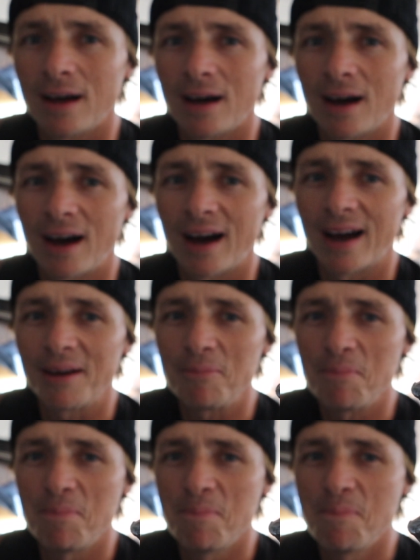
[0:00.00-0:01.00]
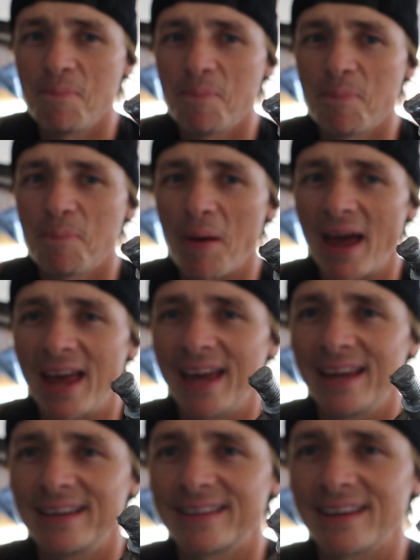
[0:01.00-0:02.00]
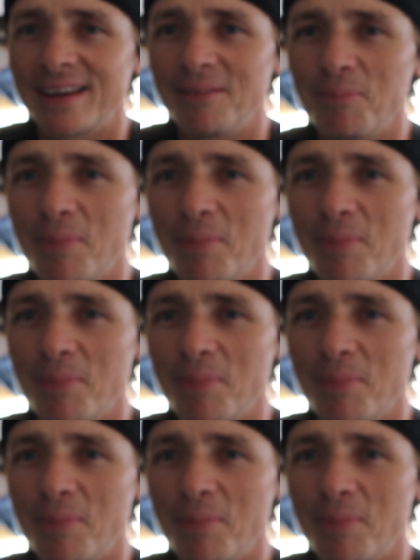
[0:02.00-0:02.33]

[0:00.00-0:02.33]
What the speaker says: I banged and